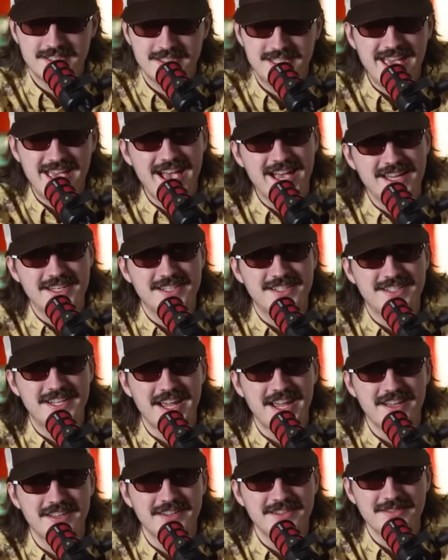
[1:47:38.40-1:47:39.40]
make me want to
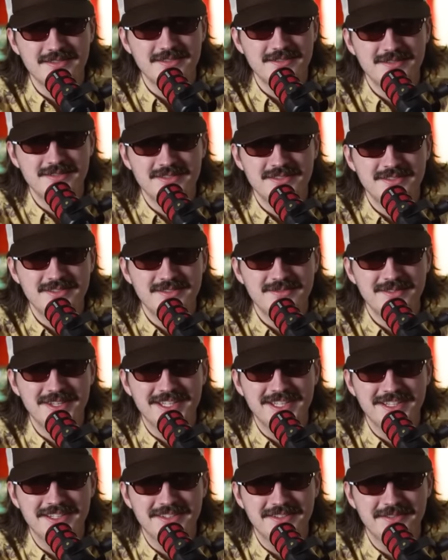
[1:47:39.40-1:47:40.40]
break it. Mm, make it a
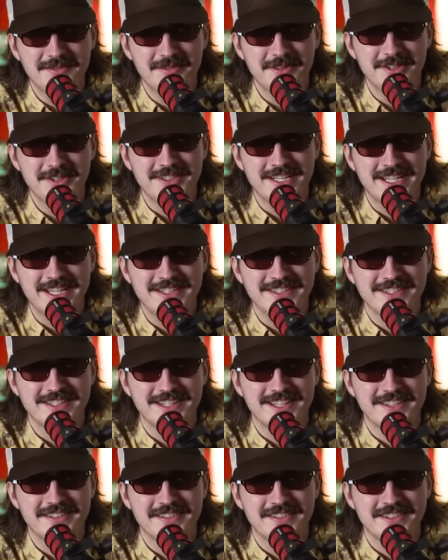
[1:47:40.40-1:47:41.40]
little more
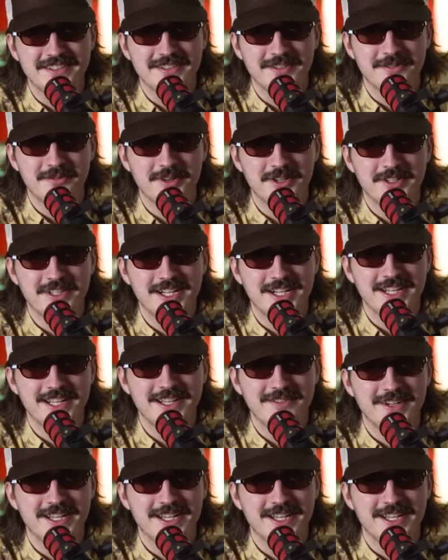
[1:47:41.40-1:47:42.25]
tantalizing, a little more dynamic.